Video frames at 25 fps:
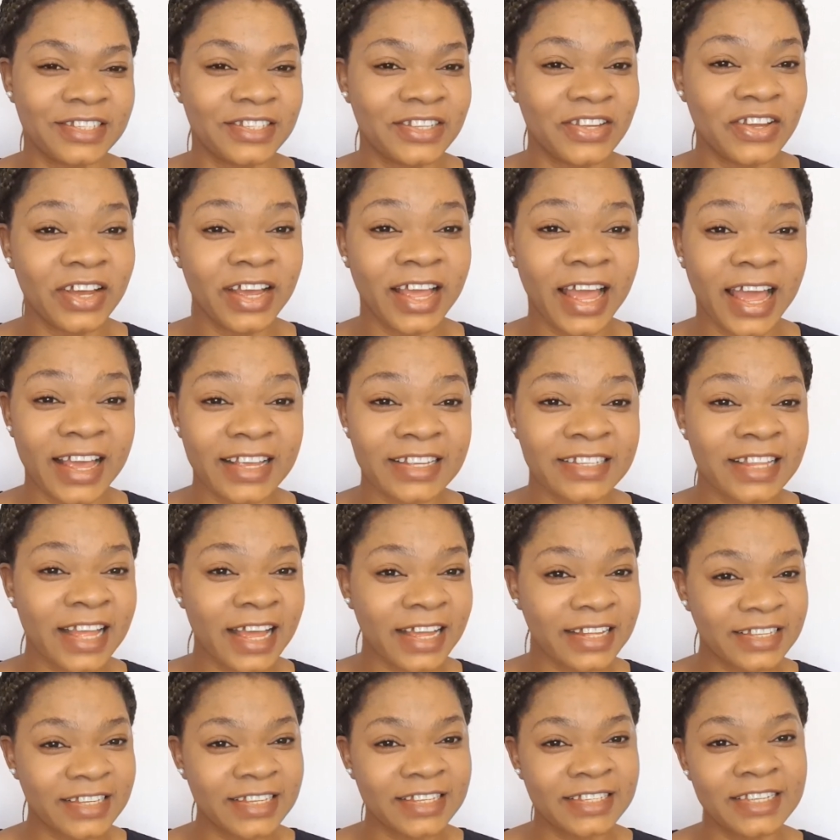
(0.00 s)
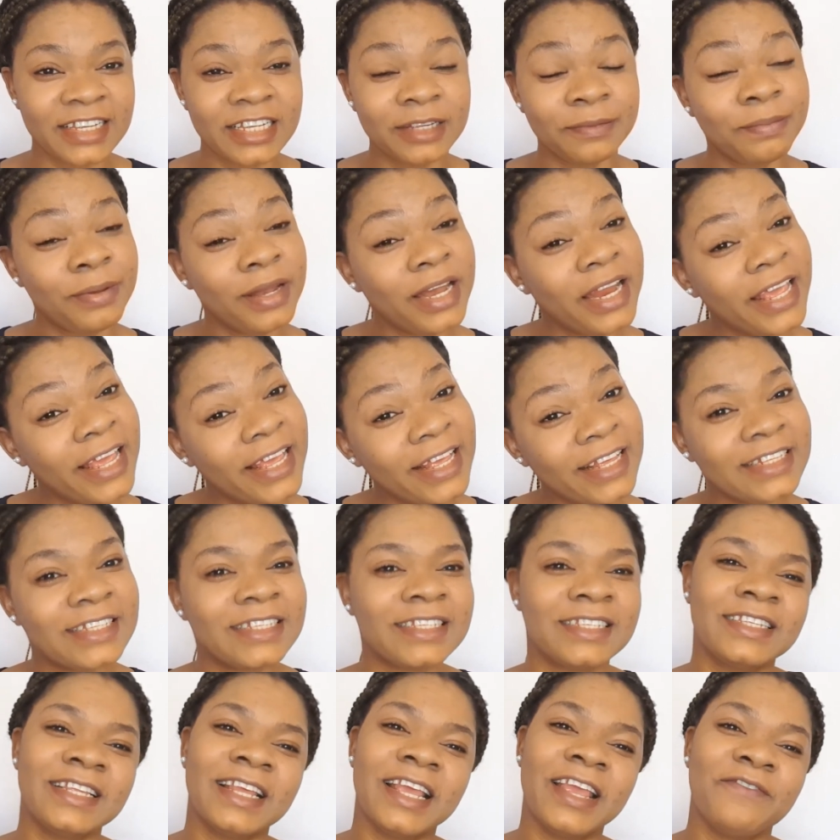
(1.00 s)
So guys, that is it.
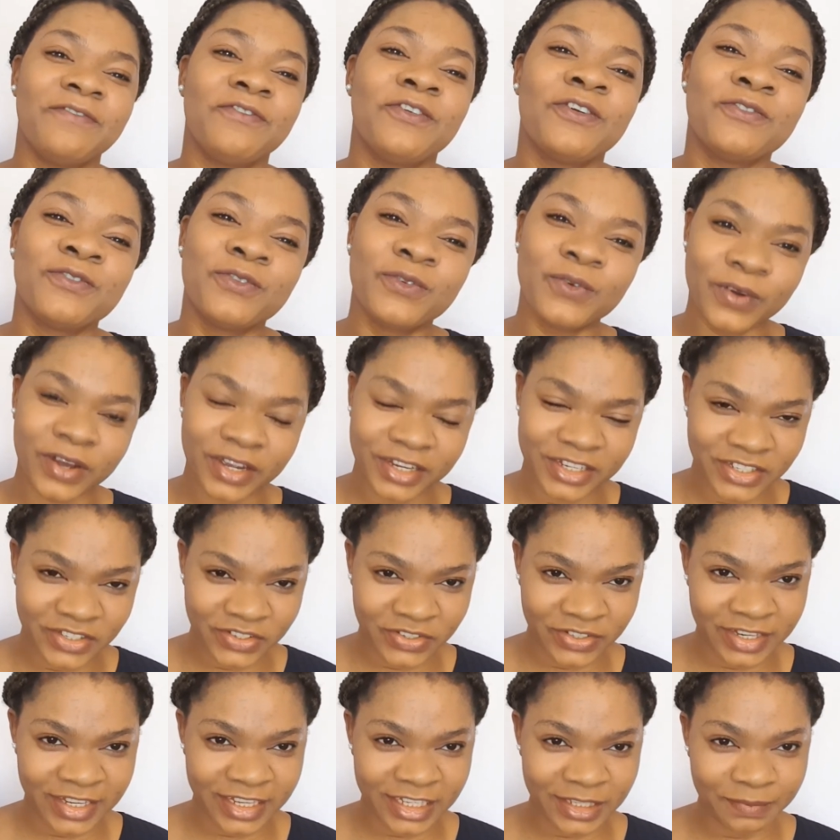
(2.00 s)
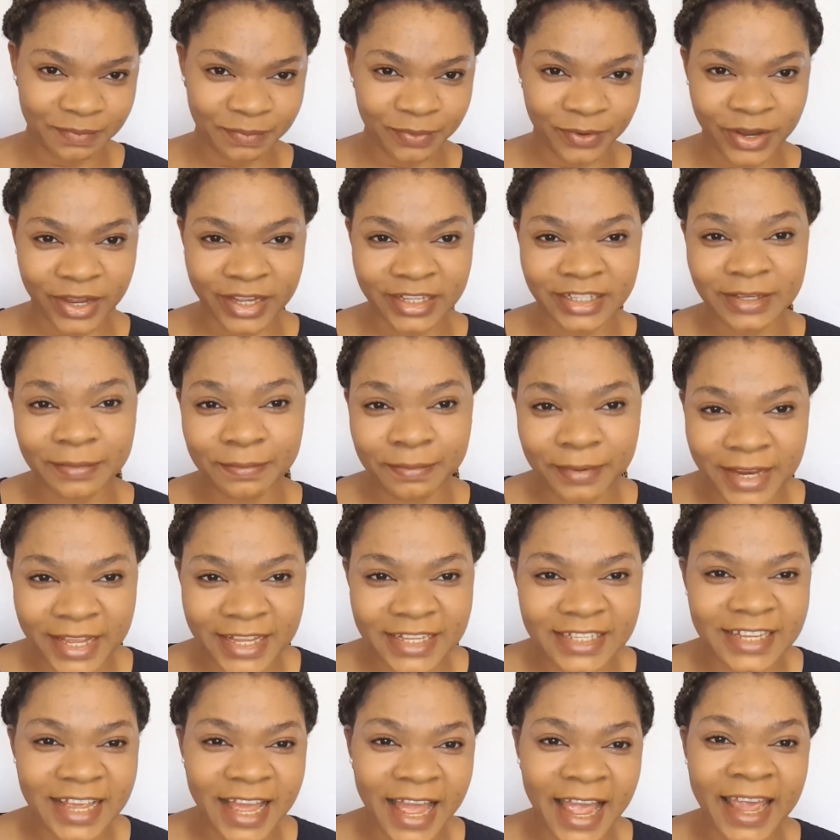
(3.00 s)
Please, if you've watched to this point,
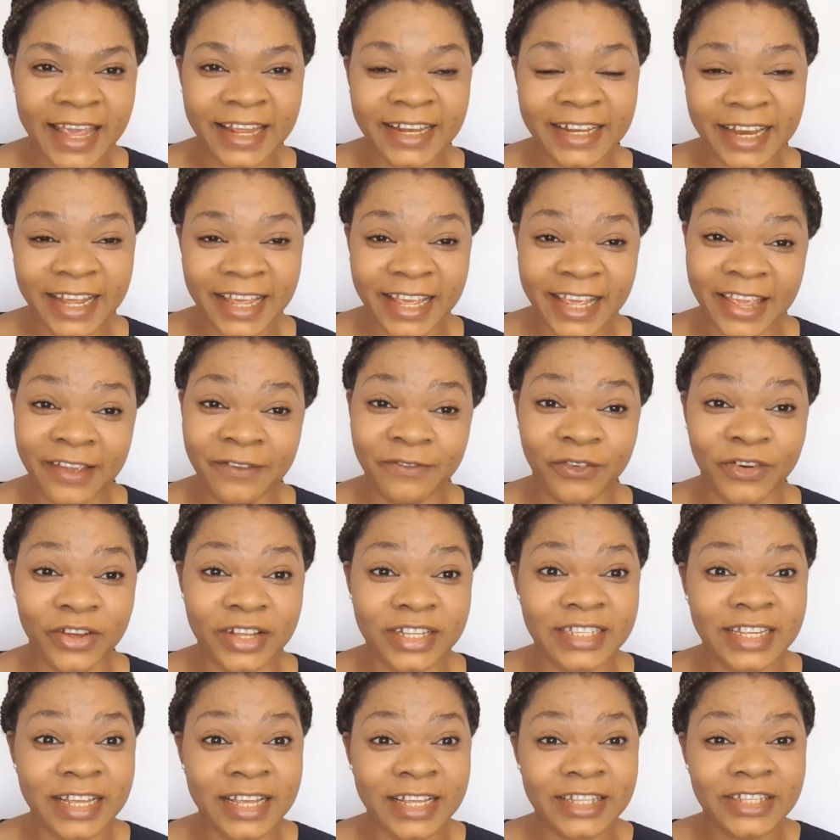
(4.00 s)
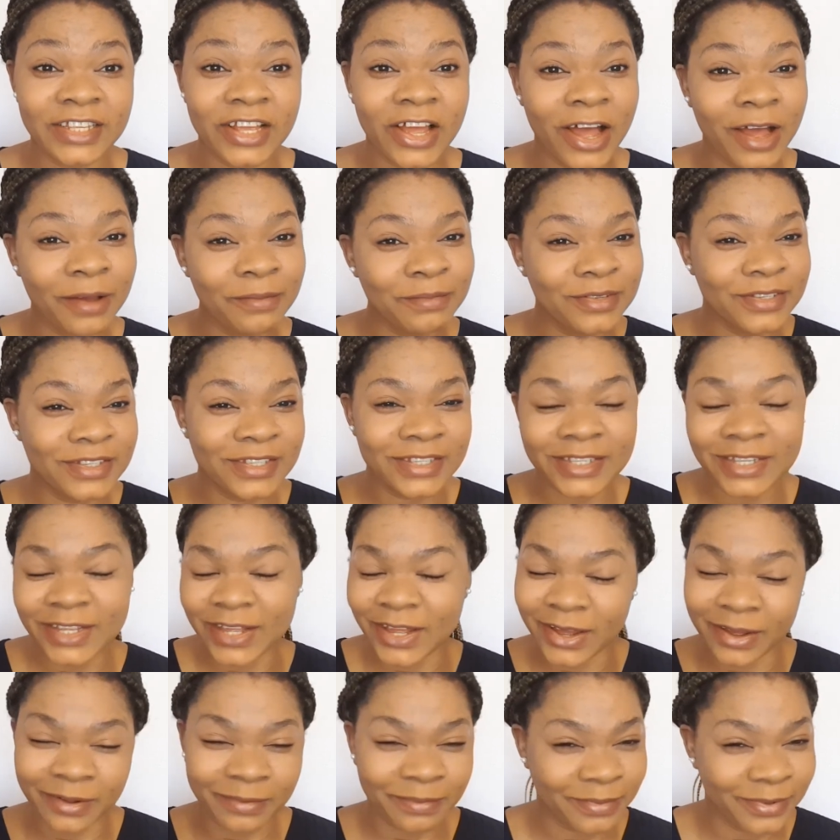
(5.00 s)
please kindly give us a thumbs
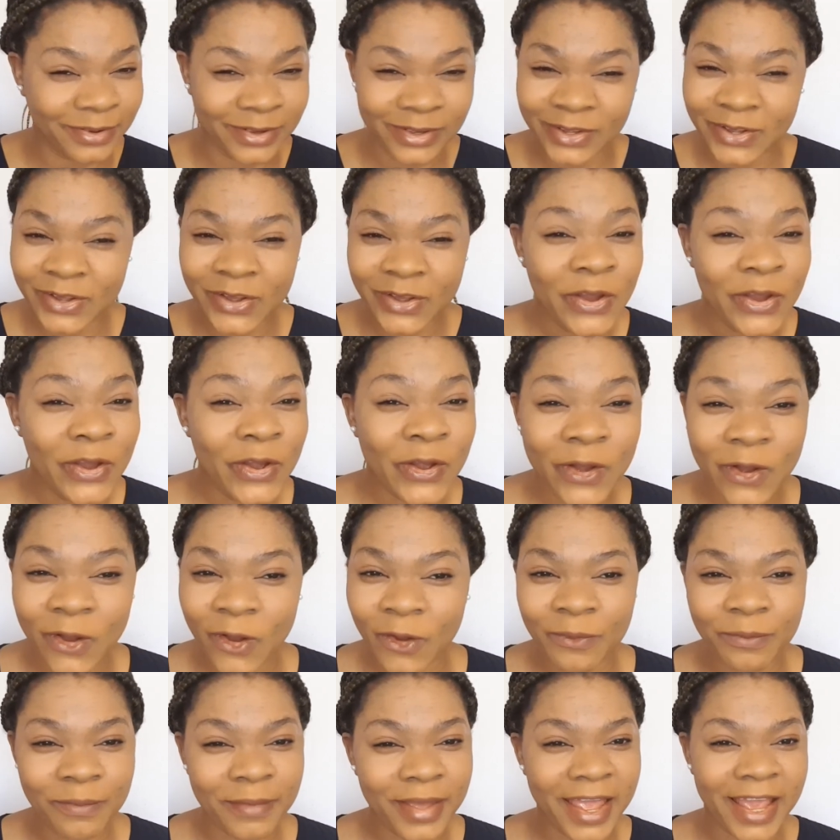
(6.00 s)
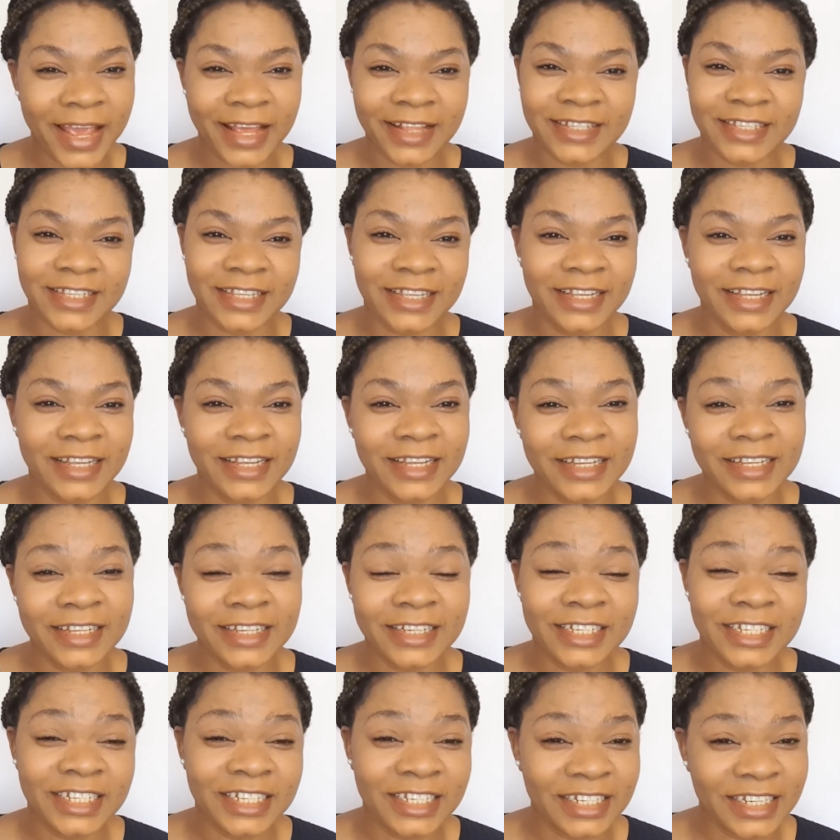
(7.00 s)
up, comment,
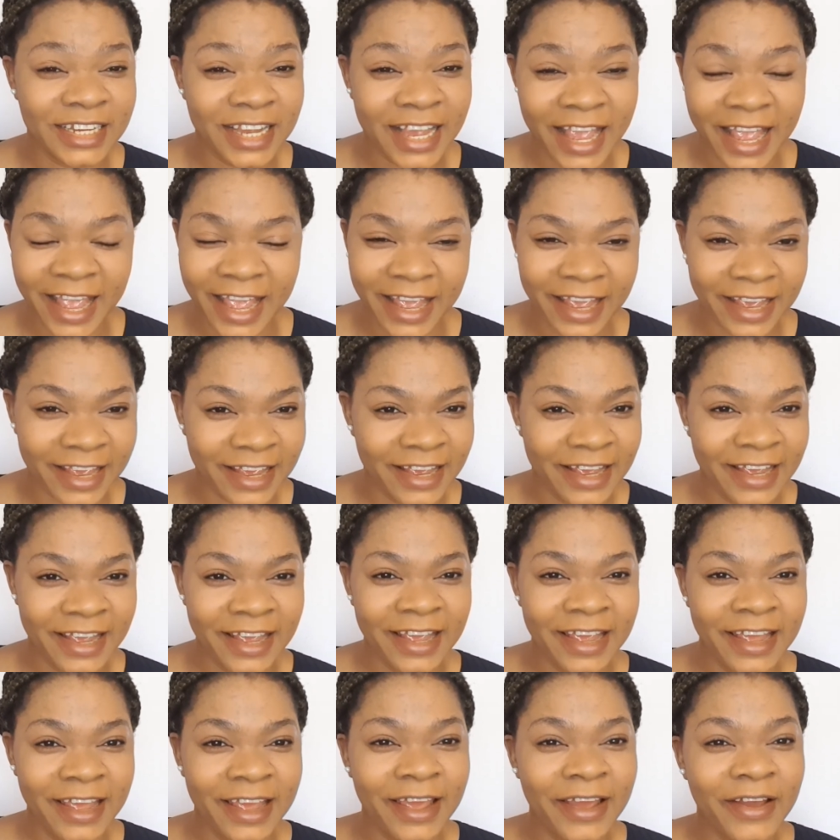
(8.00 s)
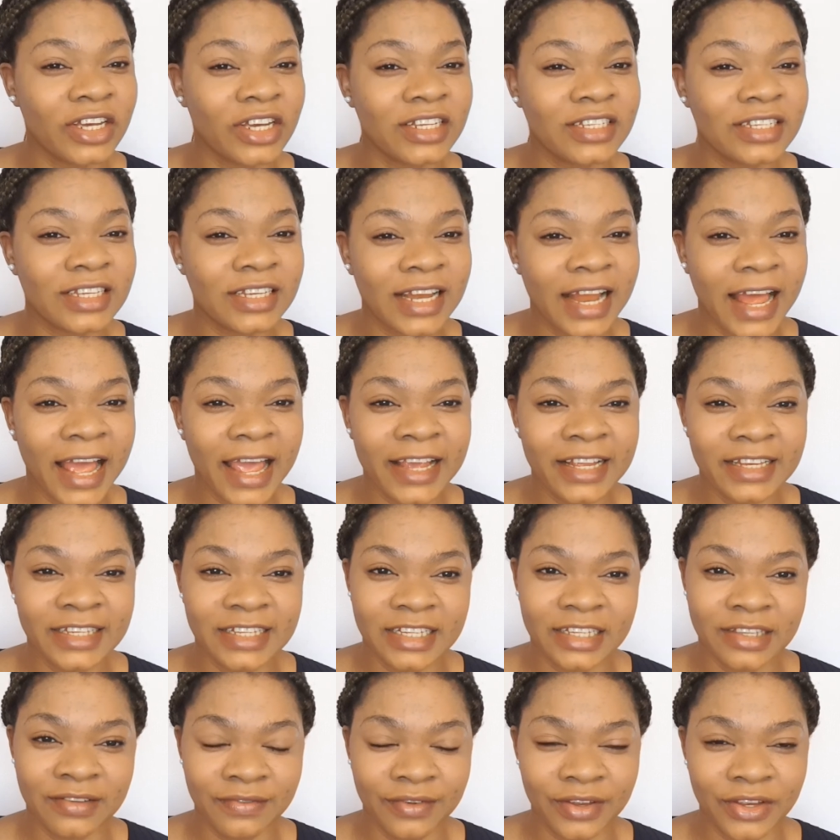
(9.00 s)
share, just like
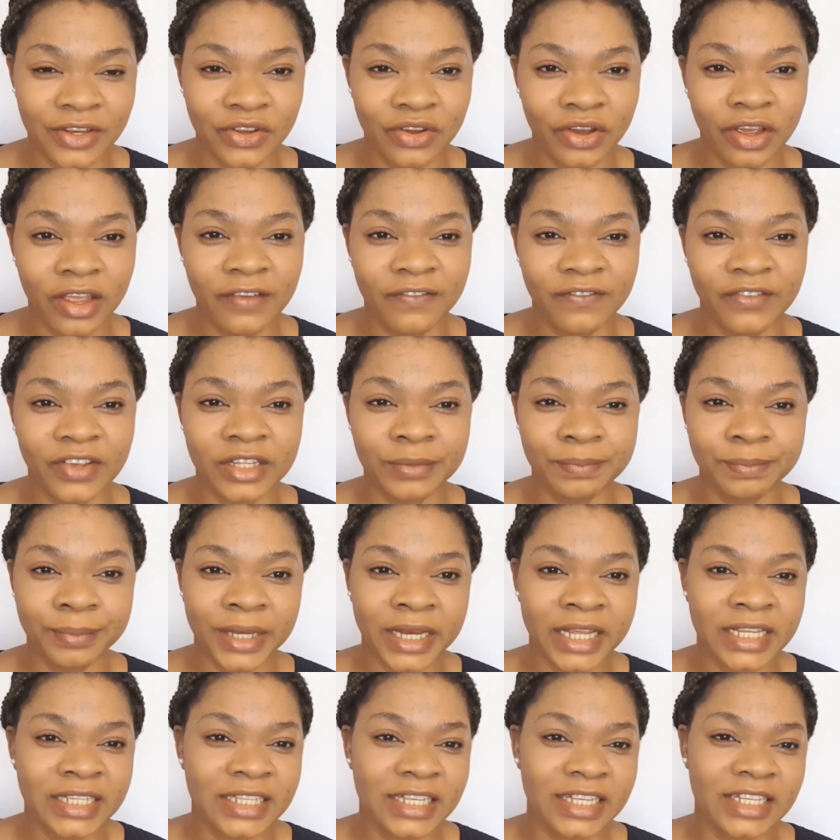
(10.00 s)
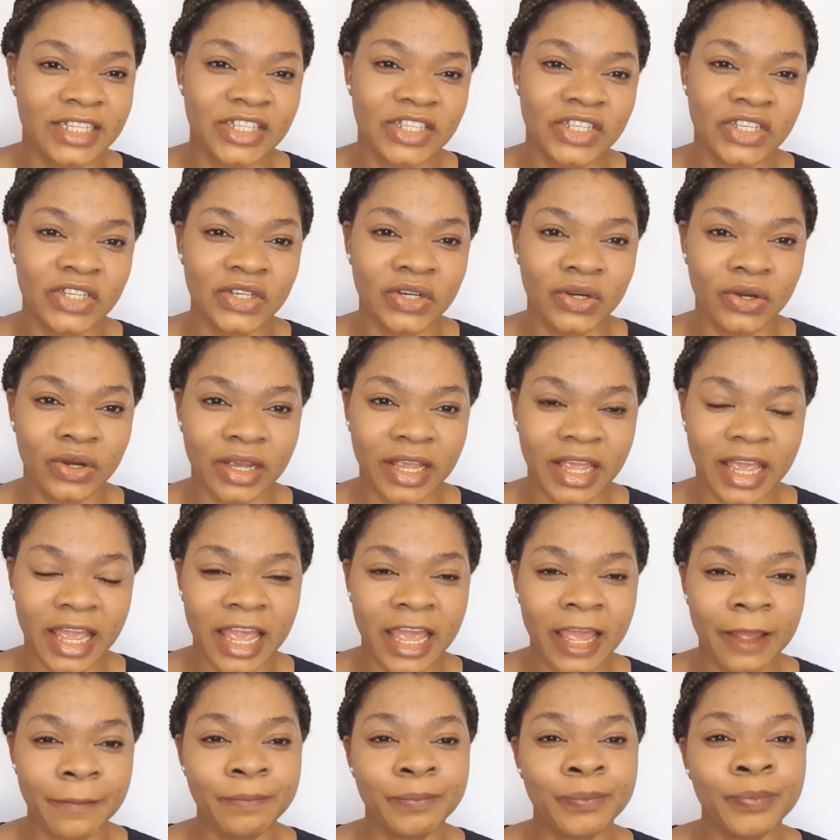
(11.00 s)
this video if it pleases you,
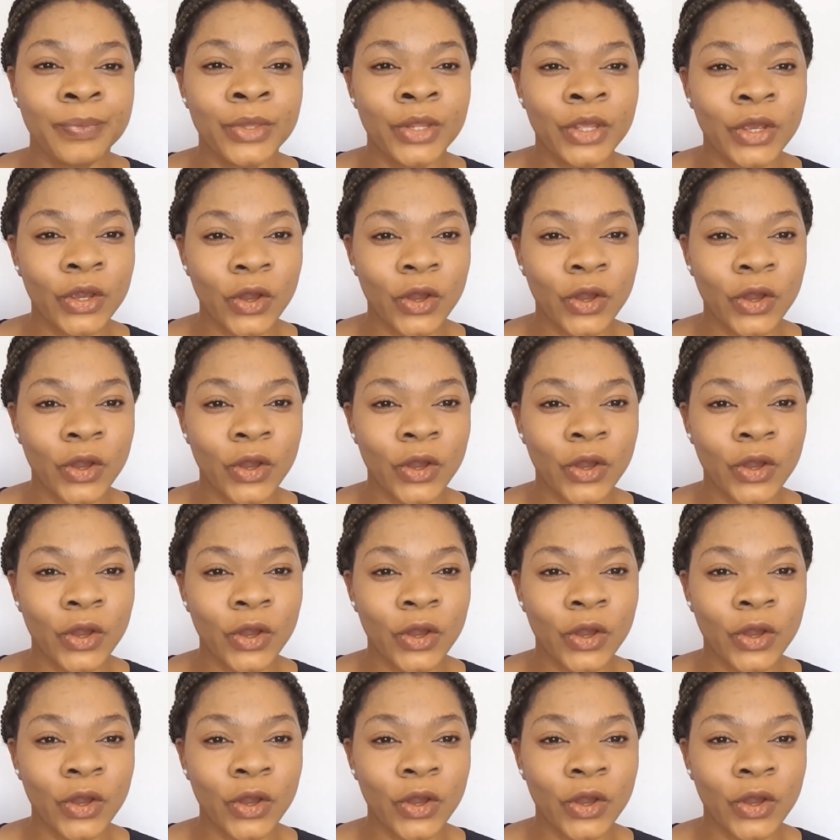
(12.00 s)
okay?